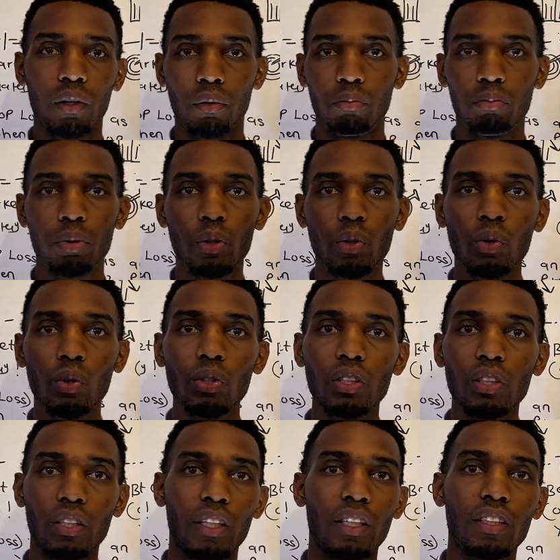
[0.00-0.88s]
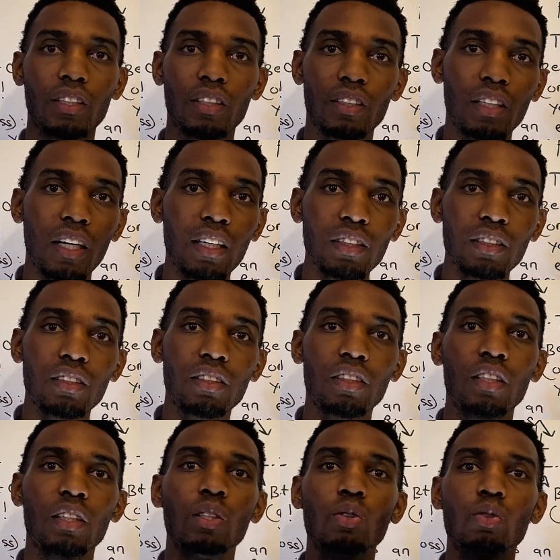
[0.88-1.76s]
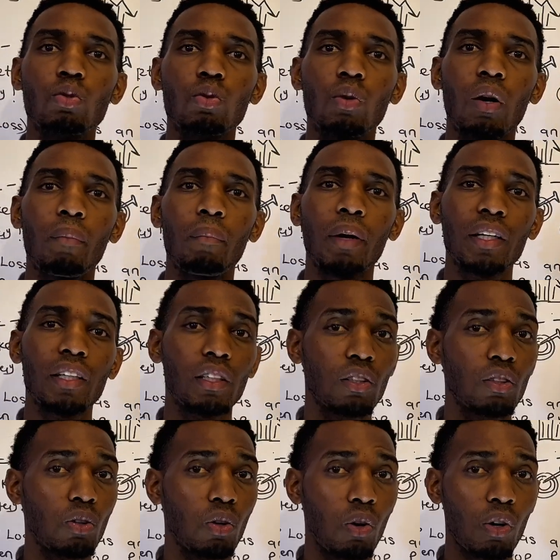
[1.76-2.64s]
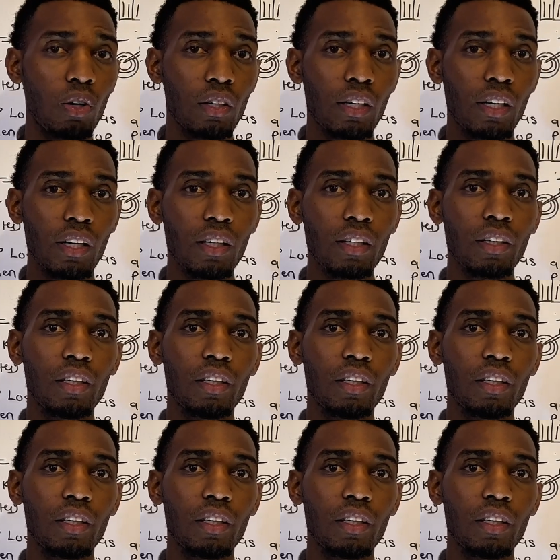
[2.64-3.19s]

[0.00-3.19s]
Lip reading: because it turns into a market order,